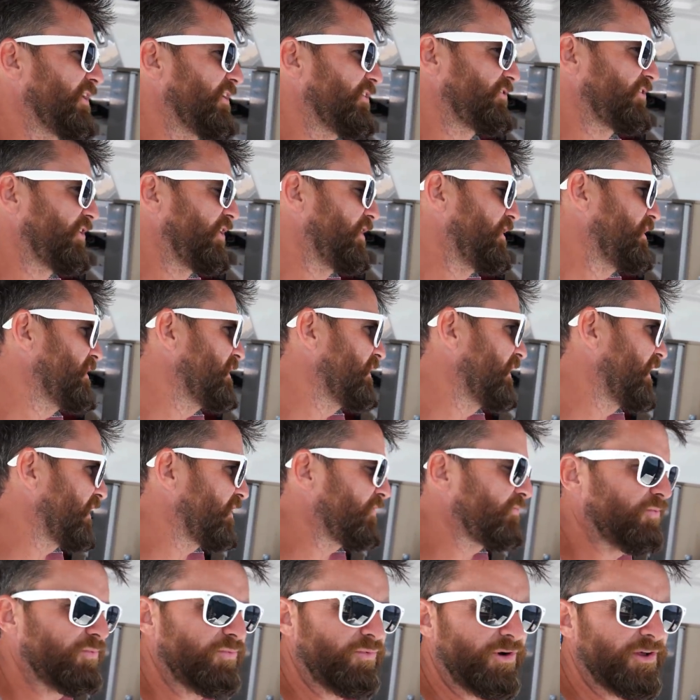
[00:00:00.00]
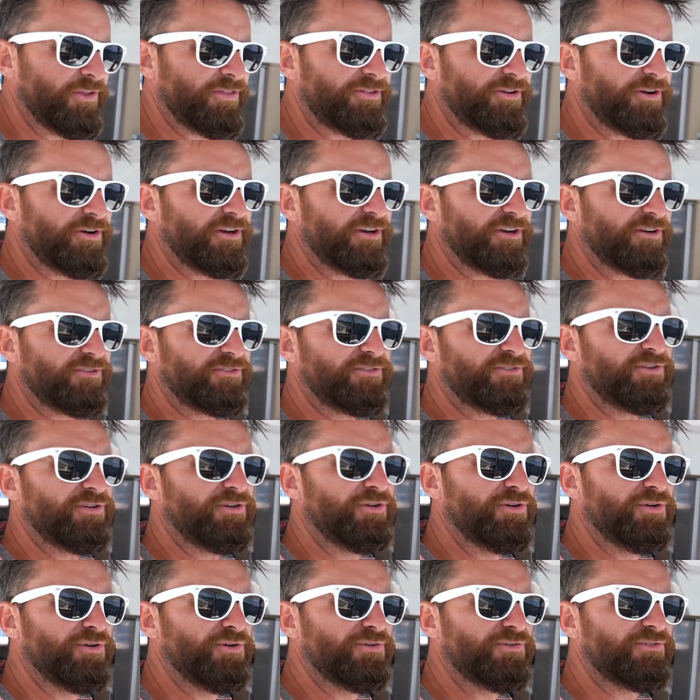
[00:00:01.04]
and it's already like 1.30 or
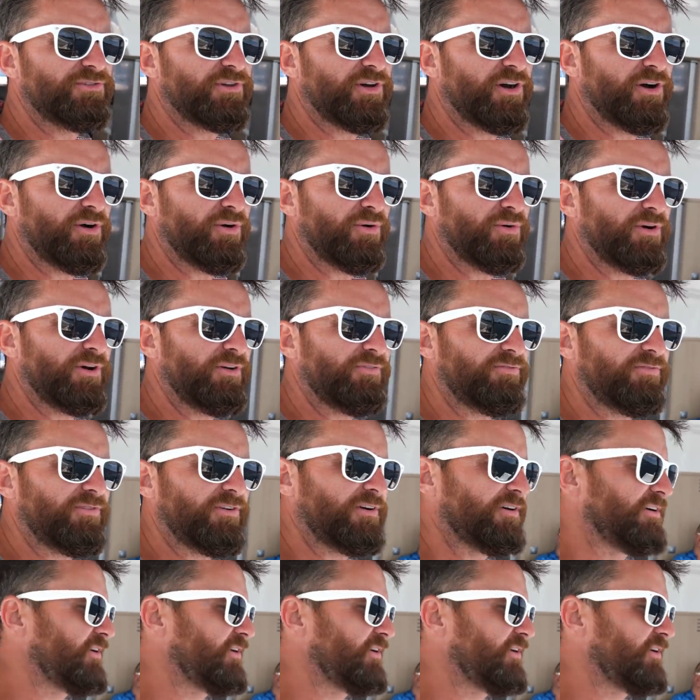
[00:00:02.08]
2, so if, That uh,